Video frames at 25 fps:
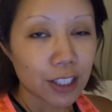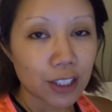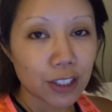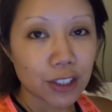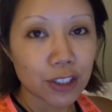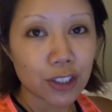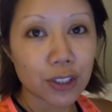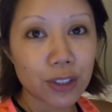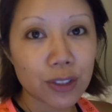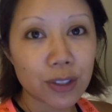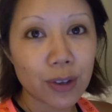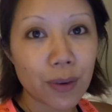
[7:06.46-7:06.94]

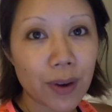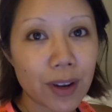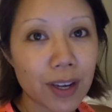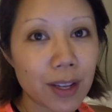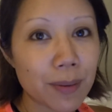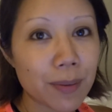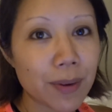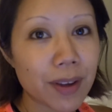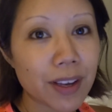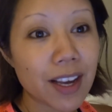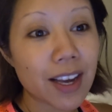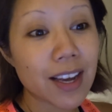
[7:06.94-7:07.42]
So
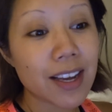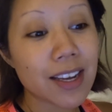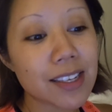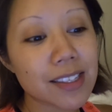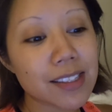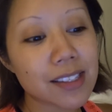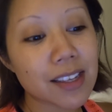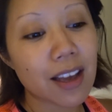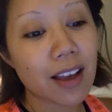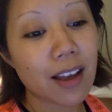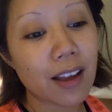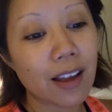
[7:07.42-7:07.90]
anyway,
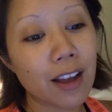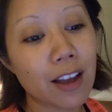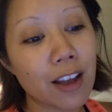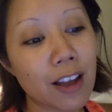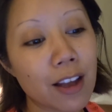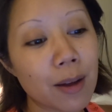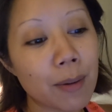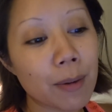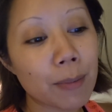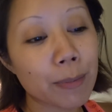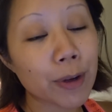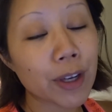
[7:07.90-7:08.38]
guys, uh,
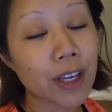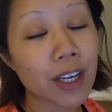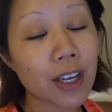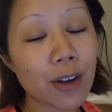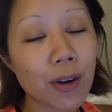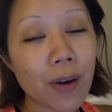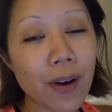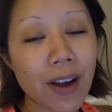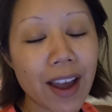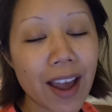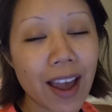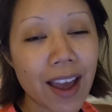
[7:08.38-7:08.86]
I'm going to
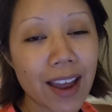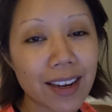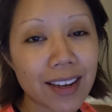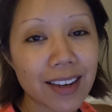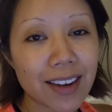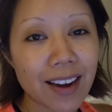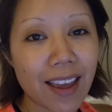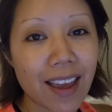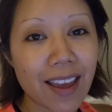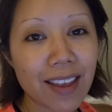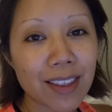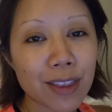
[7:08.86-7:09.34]
go ahead
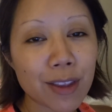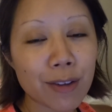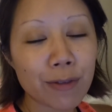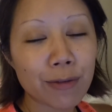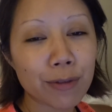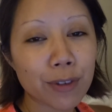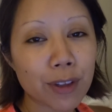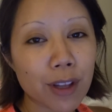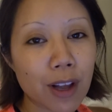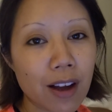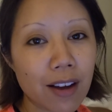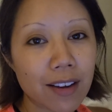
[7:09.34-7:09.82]
and end the
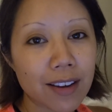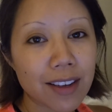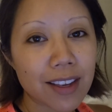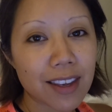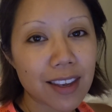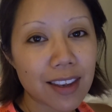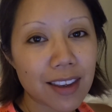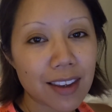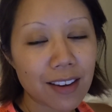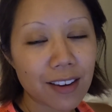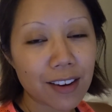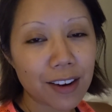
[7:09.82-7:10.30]
vlog
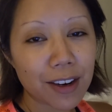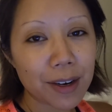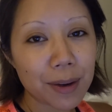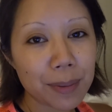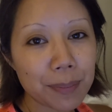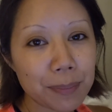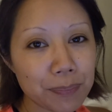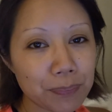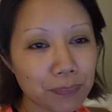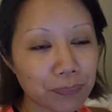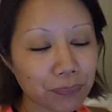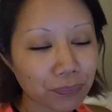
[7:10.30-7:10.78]
here.
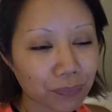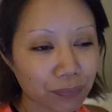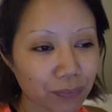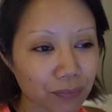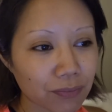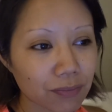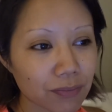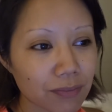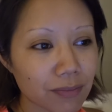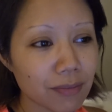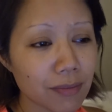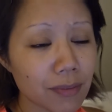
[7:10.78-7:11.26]

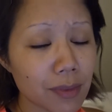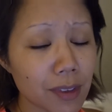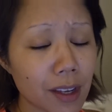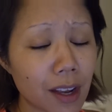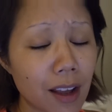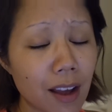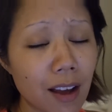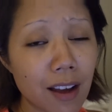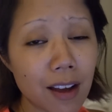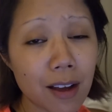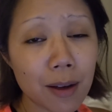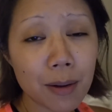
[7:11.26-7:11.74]

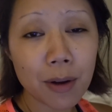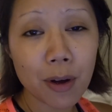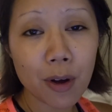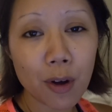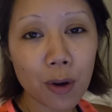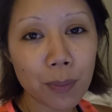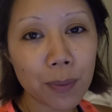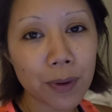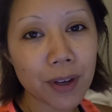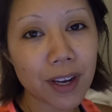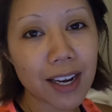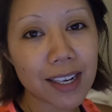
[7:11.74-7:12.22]
Uh,
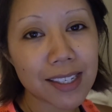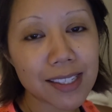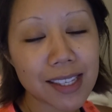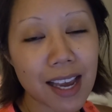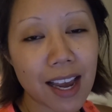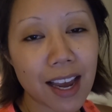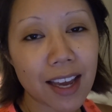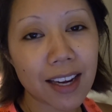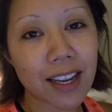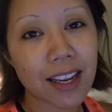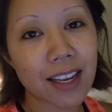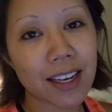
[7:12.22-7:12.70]
hope you guys
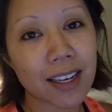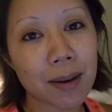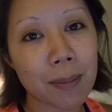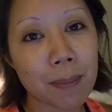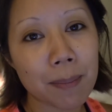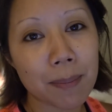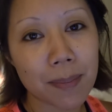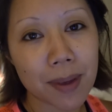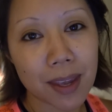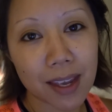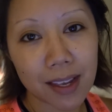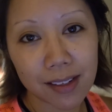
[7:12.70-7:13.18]
had an
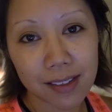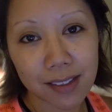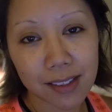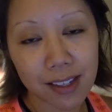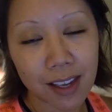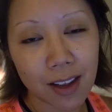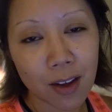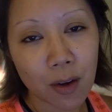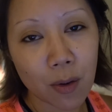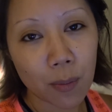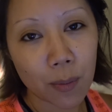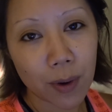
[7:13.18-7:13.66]

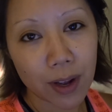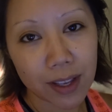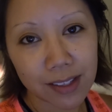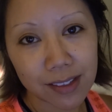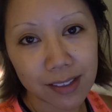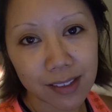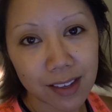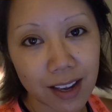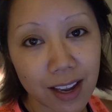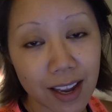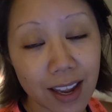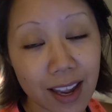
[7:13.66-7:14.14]
amazing
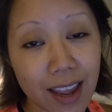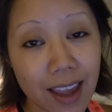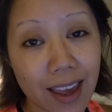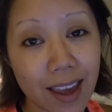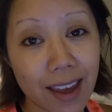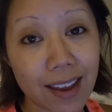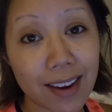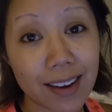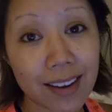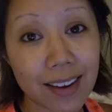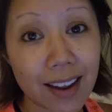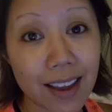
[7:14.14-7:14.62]
Wednesday
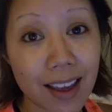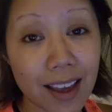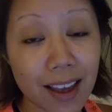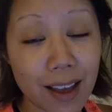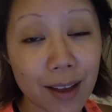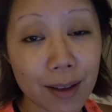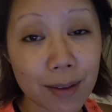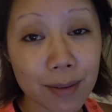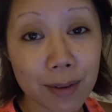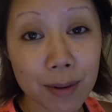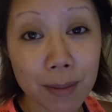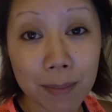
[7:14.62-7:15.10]
and
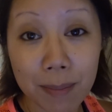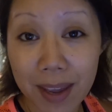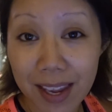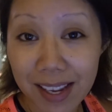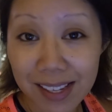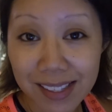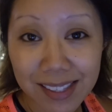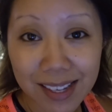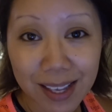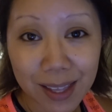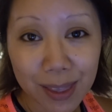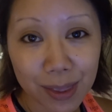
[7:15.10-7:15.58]
an
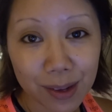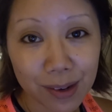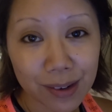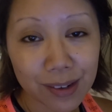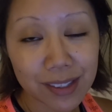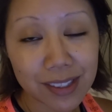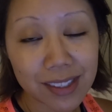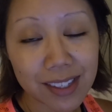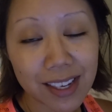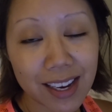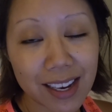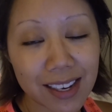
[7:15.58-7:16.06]
amazing
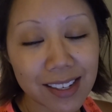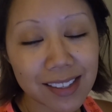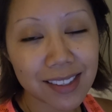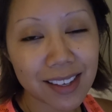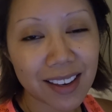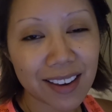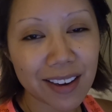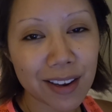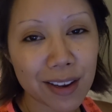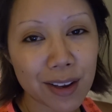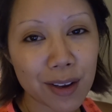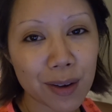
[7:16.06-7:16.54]
Thursday.
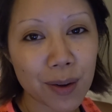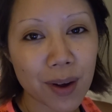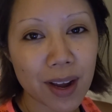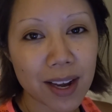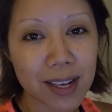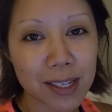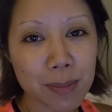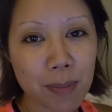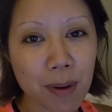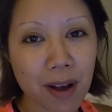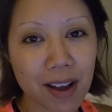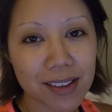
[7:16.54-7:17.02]
Sending you
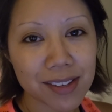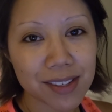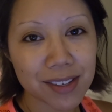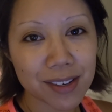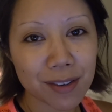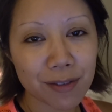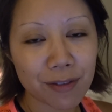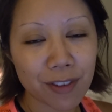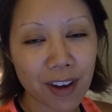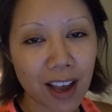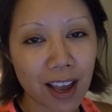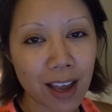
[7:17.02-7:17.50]
guys
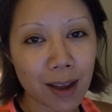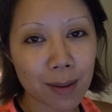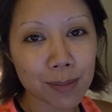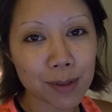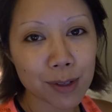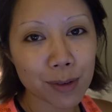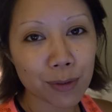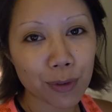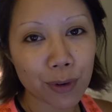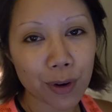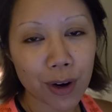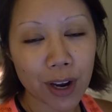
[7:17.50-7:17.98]
positive vibes
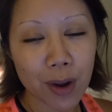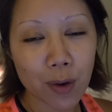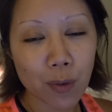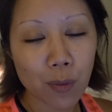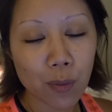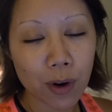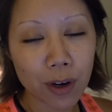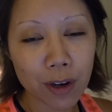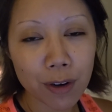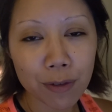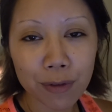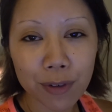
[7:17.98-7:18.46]
for a
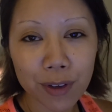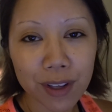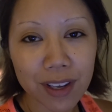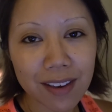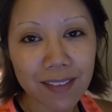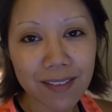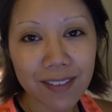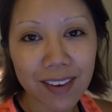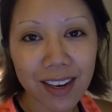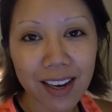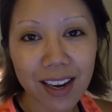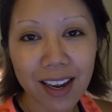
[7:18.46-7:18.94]
wonderful
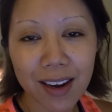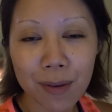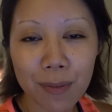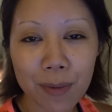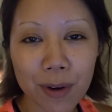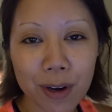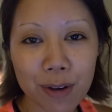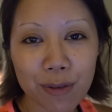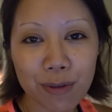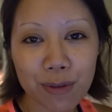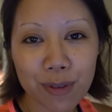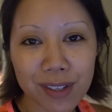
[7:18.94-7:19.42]
evening and a
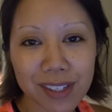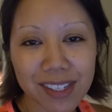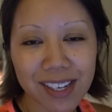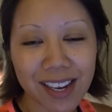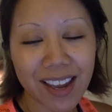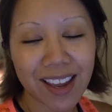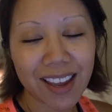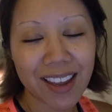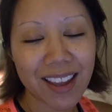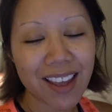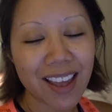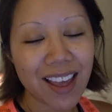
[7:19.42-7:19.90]
wonderful
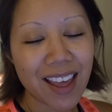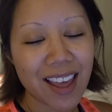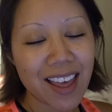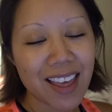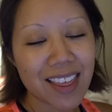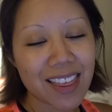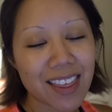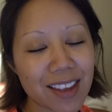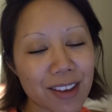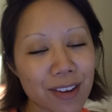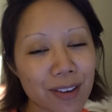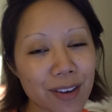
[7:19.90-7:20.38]
day.
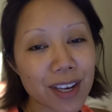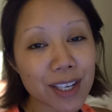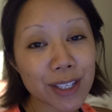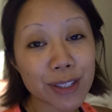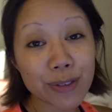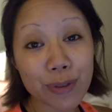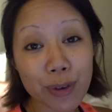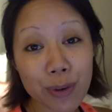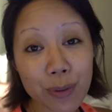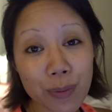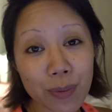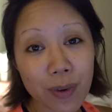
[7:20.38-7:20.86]
Thank you guys
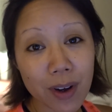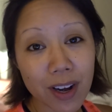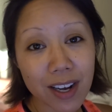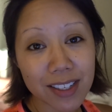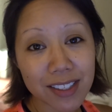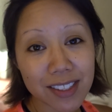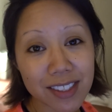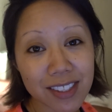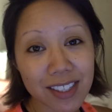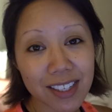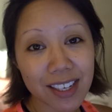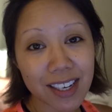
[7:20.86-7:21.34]
for
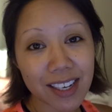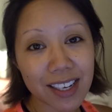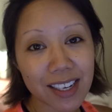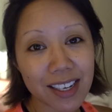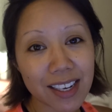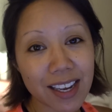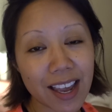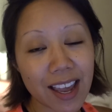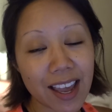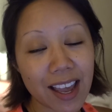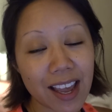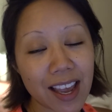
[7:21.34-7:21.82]

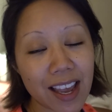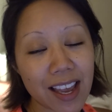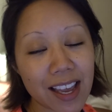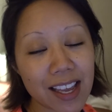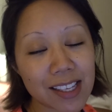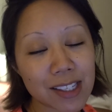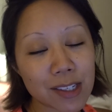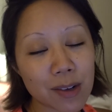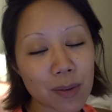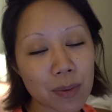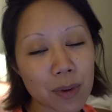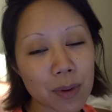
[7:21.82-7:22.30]
watching,
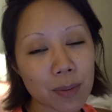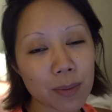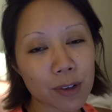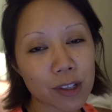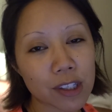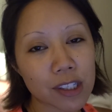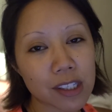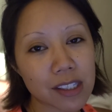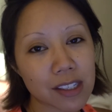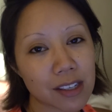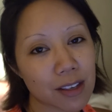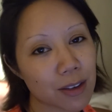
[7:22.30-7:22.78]
and we will
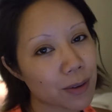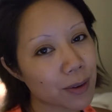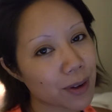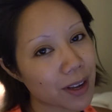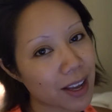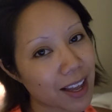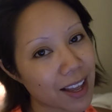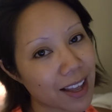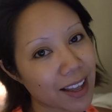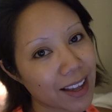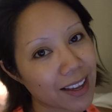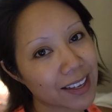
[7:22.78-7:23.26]
see you
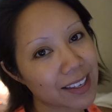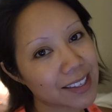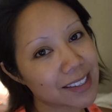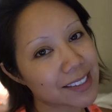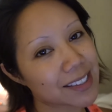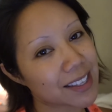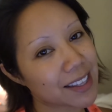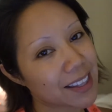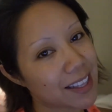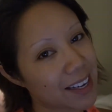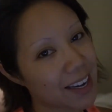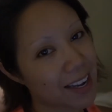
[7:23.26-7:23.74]

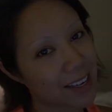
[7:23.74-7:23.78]
guys in the